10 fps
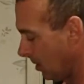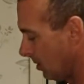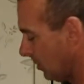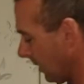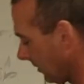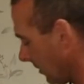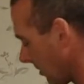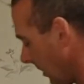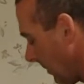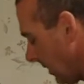So we got those
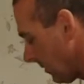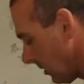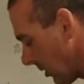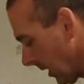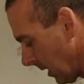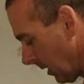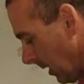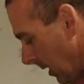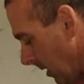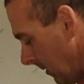3 pieces of chicken in
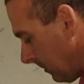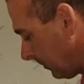there.